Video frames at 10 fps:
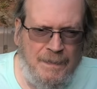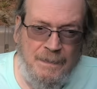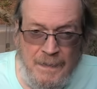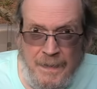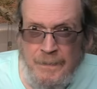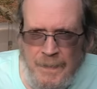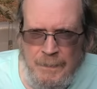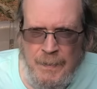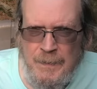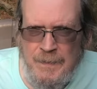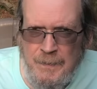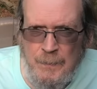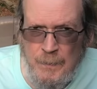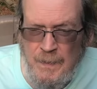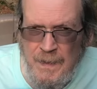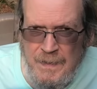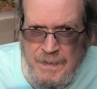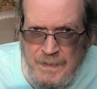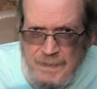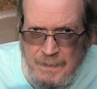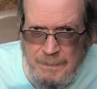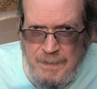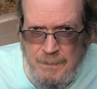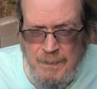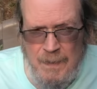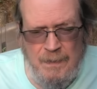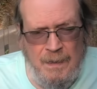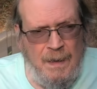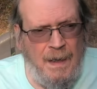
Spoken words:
living personal relationships among